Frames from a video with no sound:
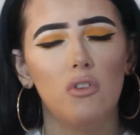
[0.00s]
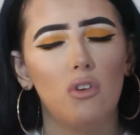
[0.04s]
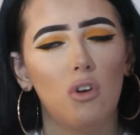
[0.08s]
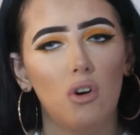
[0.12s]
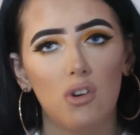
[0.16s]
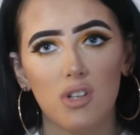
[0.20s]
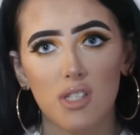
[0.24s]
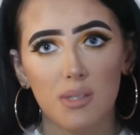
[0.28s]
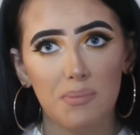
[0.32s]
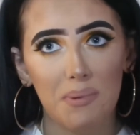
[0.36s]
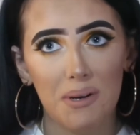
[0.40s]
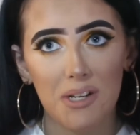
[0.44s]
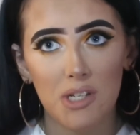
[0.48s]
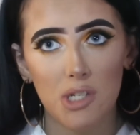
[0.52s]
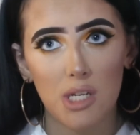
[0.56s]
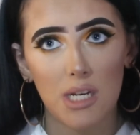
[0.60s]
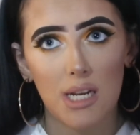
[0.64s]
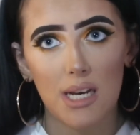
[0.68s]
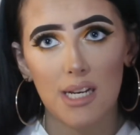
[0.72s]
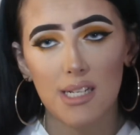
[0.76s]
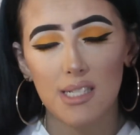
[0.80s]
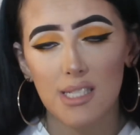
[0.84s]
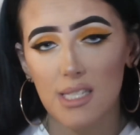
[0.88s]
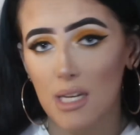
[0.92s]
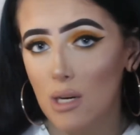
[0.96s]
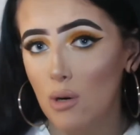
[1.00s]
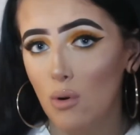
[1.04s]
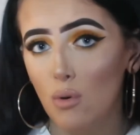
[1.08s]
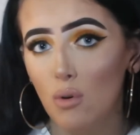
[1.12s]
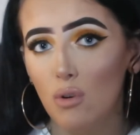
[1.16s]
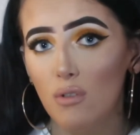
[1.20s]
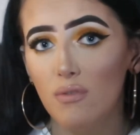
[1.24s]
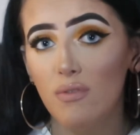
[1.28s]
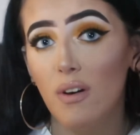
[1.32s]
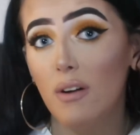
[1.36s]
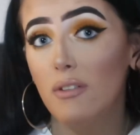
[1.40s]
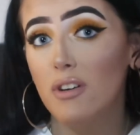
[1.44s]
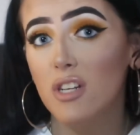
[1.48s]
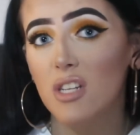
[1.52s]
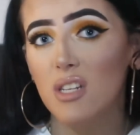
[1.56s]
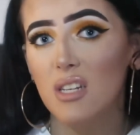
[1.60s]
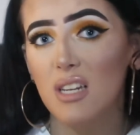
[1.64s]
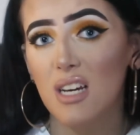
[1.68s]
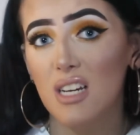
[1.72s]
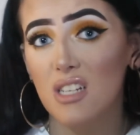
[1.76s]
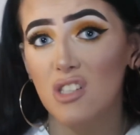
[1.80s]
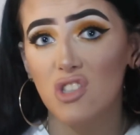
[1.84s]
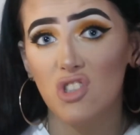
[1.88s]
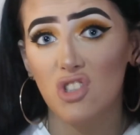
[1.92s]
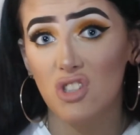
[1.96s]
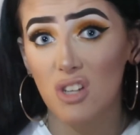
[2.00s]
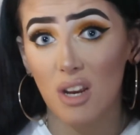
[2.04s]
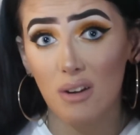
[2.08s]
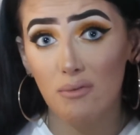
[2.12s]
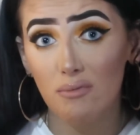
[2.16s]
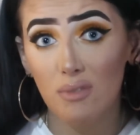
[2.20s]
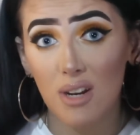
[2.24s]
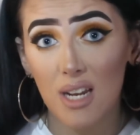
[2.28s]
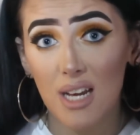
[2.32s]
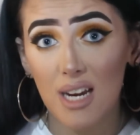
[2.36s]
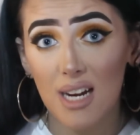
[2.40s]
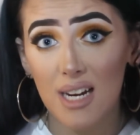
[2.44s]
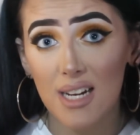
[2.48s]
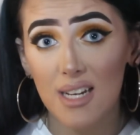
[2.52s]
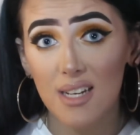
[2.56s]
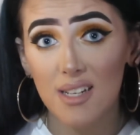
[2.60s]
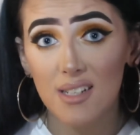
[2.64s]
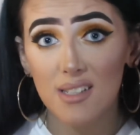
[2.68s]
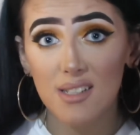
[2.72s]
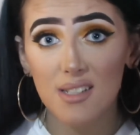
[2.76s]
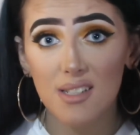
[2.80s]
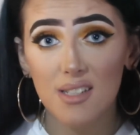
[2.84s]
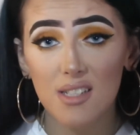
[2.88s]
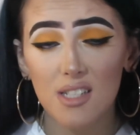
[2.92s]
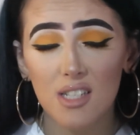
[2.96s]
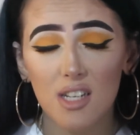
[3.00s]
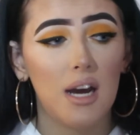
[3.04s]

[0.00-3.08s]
not specialised at all, very like generalised.